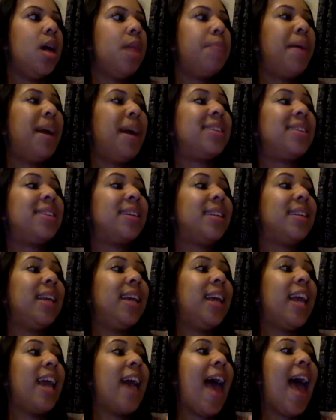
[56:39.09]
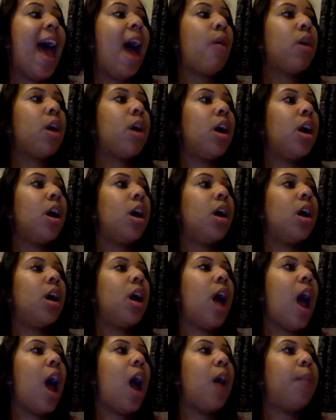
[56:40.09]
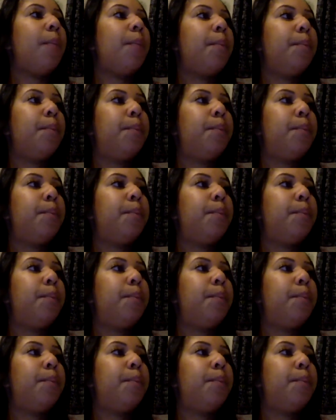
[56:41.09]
basically our our